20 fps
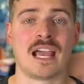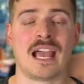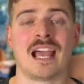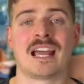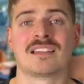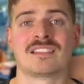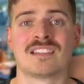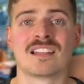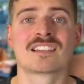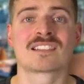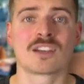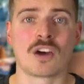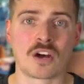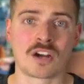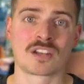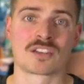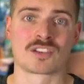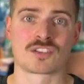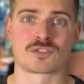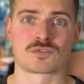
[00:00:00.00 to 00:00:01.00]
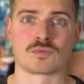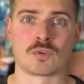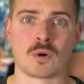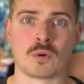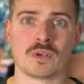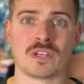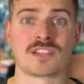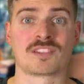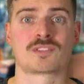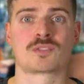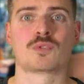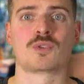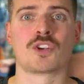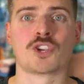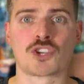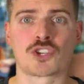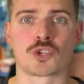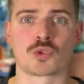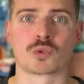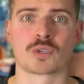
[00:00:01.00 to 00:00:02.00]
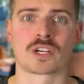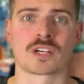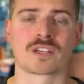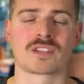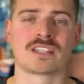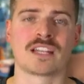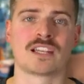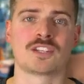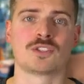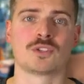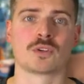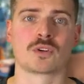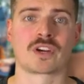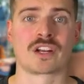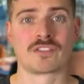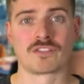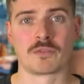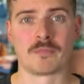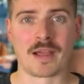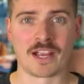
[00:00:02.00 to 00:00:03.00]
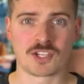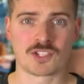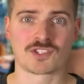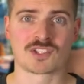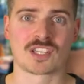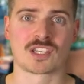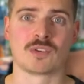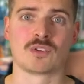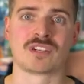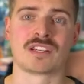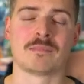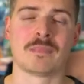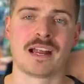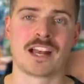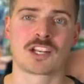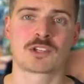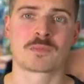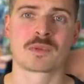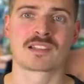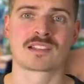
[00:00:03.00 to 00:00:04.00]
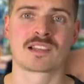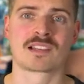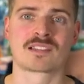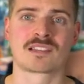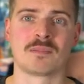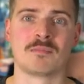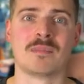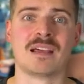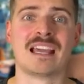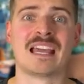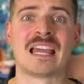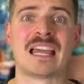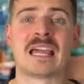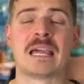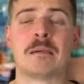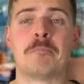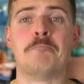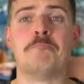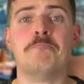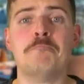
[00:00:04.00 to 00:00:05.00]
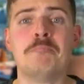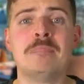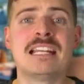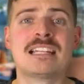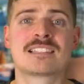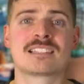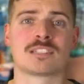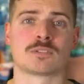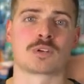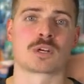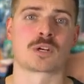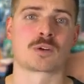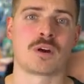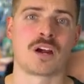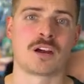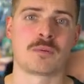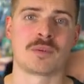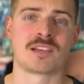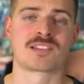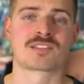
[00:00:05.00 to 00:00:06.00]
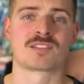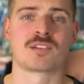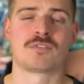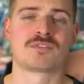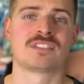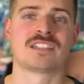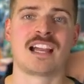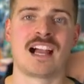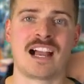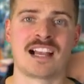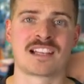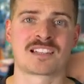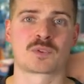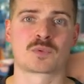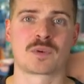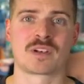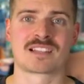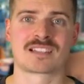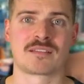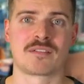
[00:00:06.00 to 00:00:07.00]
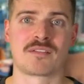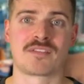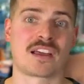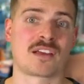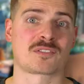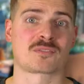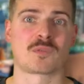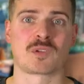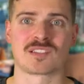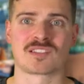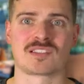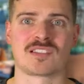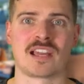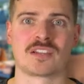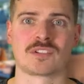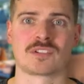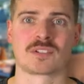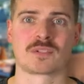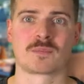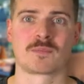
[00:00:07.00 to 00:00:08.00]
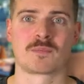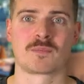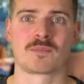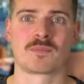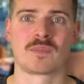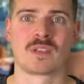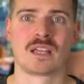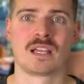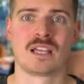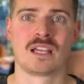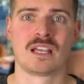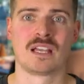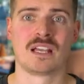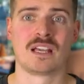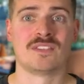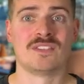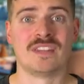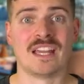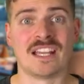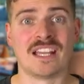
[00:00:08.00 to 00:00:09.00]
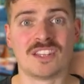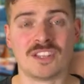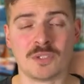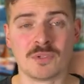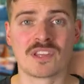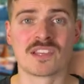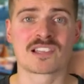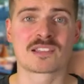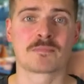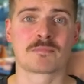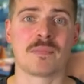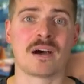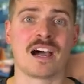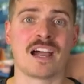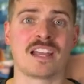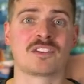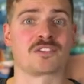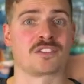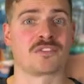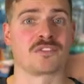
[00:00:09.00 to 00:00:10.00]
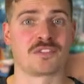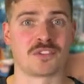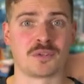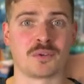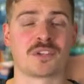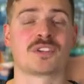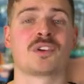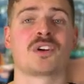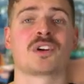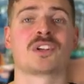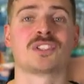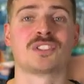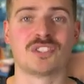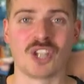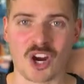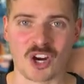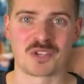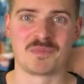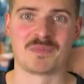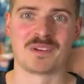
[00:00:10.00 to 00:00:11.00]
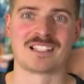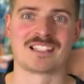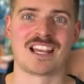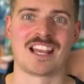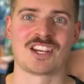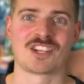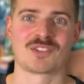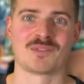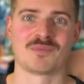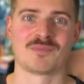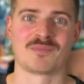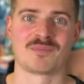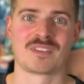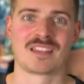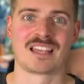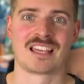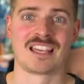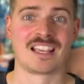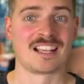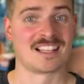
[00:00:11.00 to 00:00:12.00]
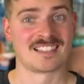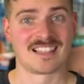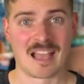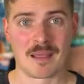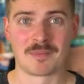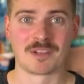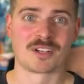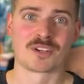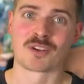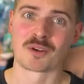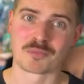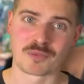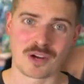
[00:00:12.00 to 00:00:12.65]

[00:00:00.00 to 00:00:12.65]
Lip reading: And this auditor's role is to ensure that your information security management system meets the requirements of the ISO 27001 standard. They do this by reviewing your documentation, examining your